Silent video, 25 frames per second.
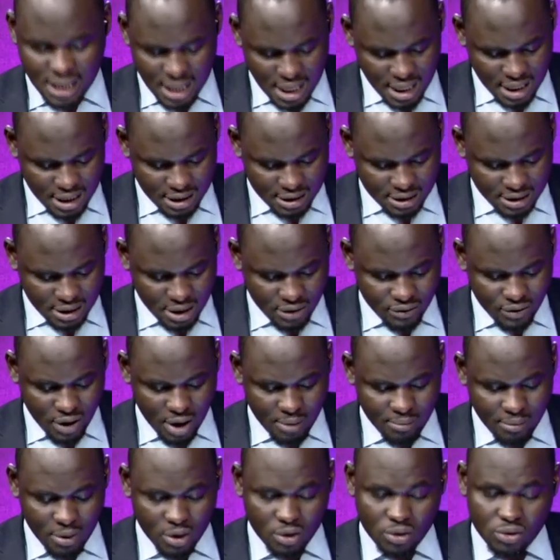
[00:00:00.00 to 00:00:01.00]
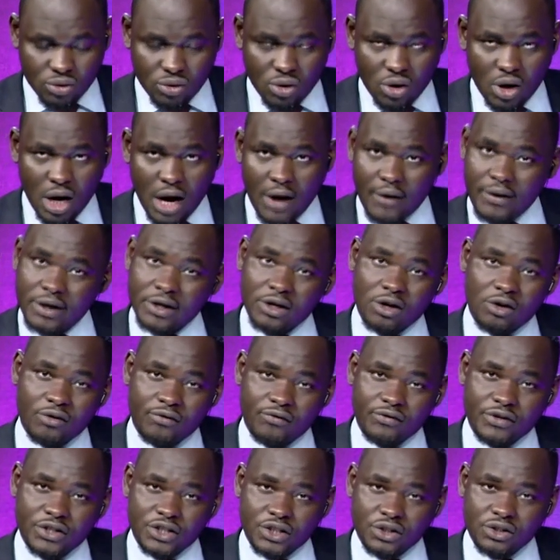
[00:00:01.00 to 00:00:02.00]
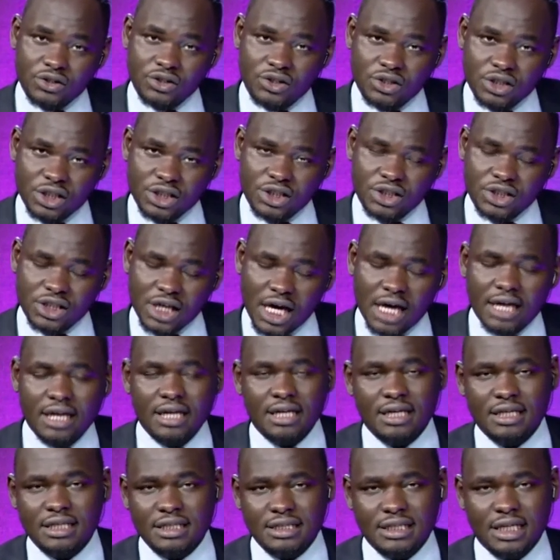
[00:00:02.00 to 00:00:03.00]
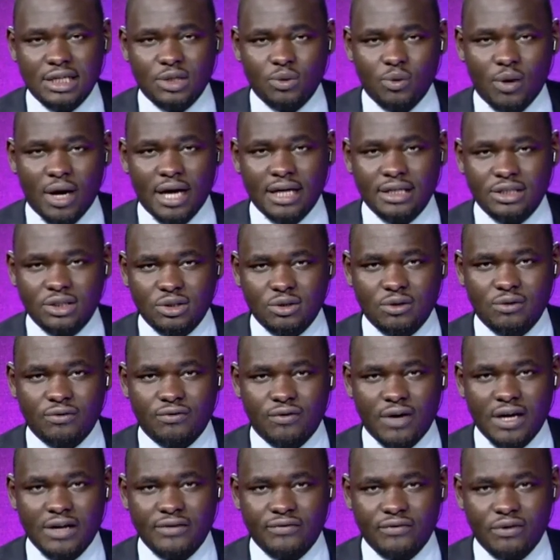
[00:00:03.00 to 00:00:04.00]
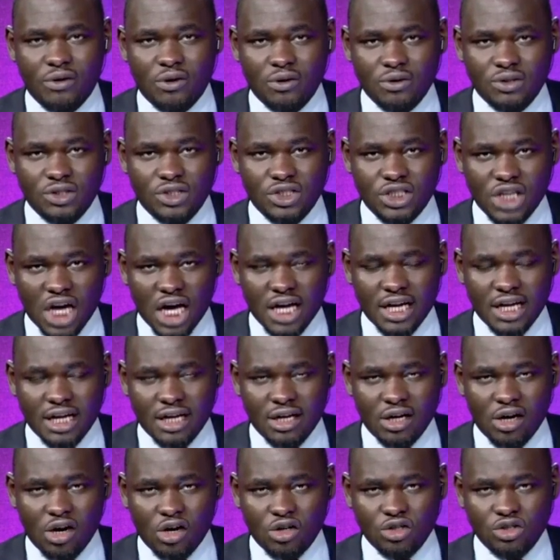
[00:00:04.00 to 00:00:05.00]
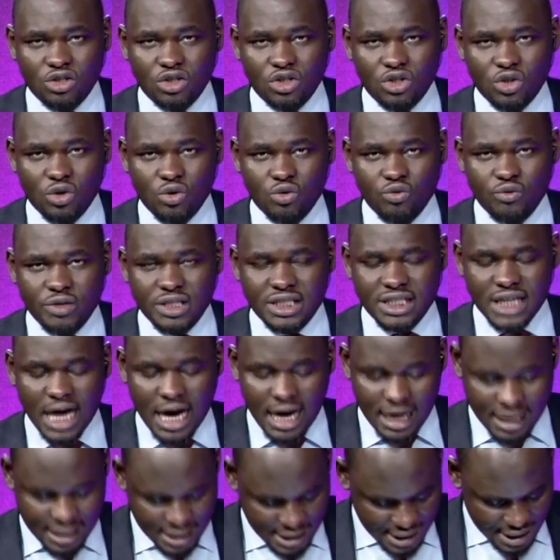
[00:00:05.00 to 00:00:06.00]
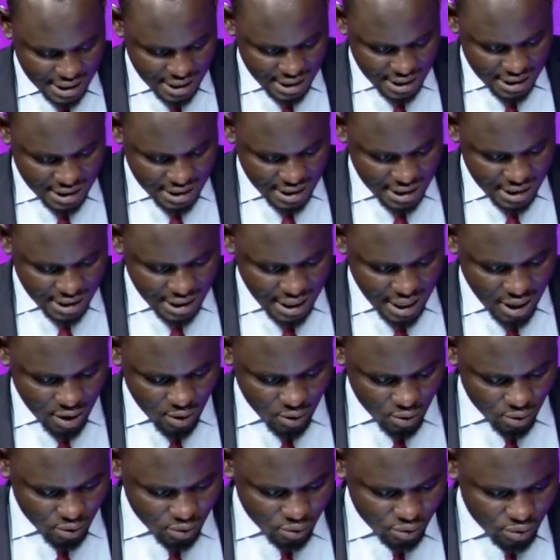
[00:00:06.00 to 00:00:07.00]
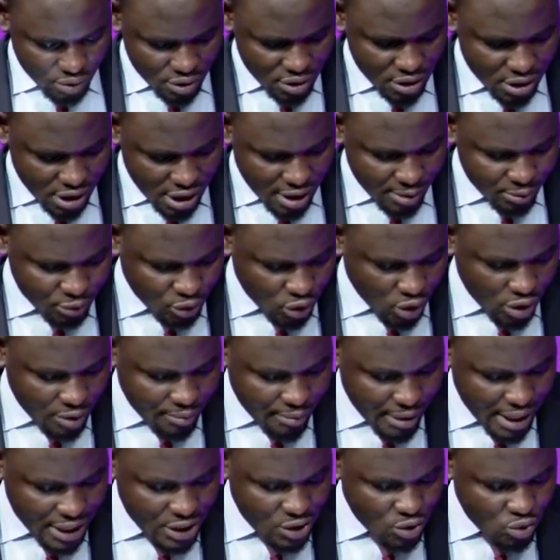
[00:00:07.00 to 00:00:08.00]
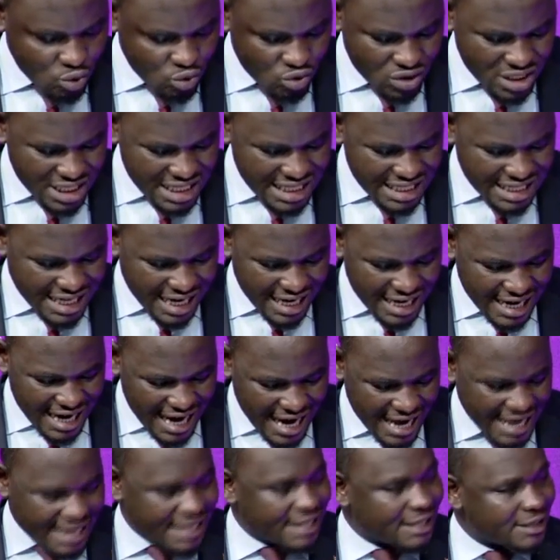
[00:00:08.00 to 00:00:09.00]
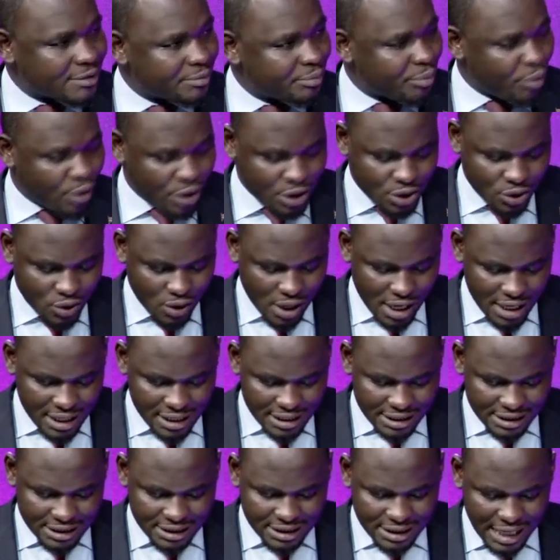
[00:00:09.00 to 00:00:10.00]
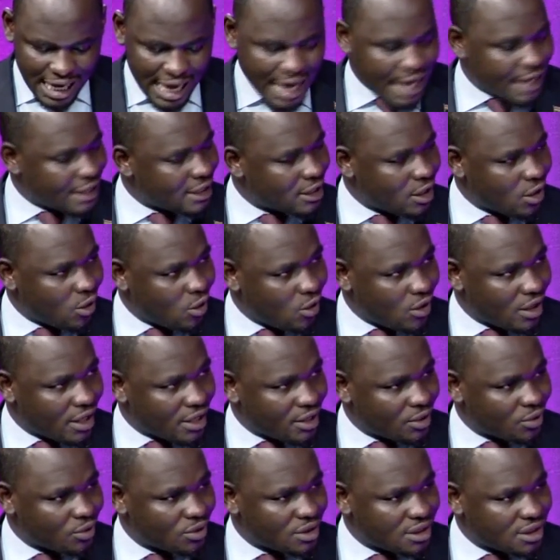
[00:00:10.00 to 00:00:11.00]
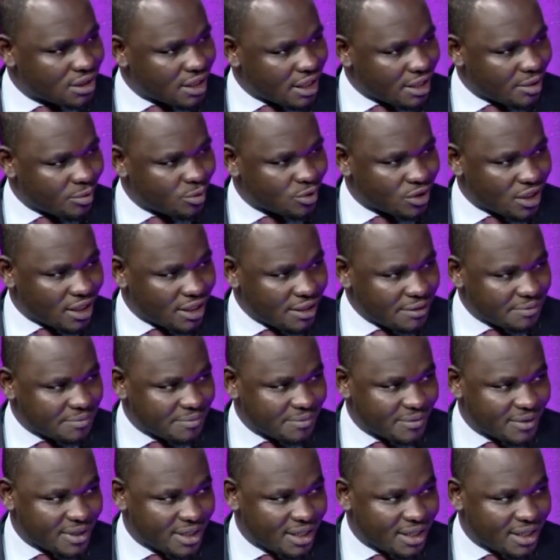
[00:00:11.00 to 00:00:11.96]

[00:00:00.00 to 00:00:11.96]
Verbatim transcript: at Ramagugo. Our official station handle is at Y254 channel on Twitter. Now, I'm joined by Nurudin Kagai, political analyst and lawyer. Nurudin, karibu sana.